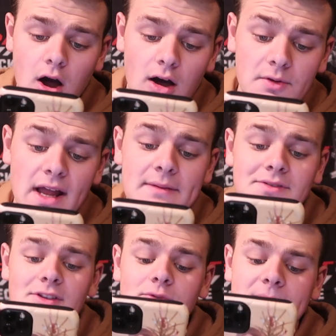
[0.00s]
You're
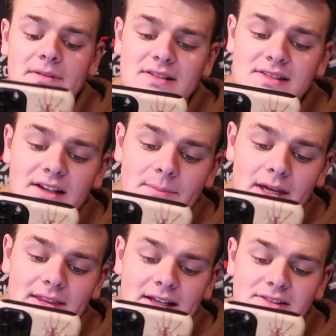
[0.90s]
absolutely ripping the sled,
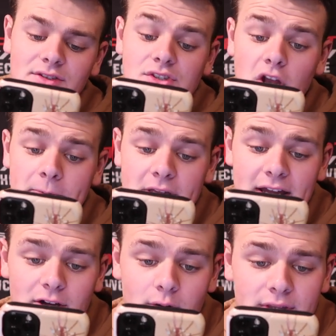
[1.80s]
man. Nice little jump you
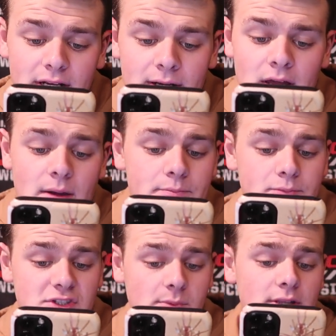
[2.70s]
got going there.
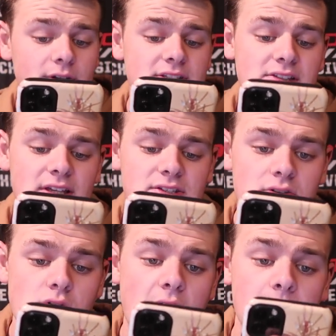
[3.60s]
Sweet looking sled
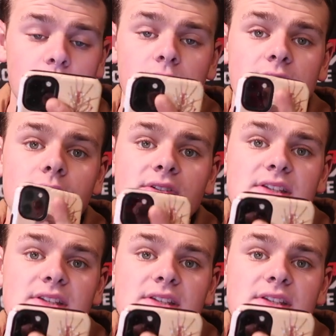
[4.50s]
too. I'm gonna go and give you a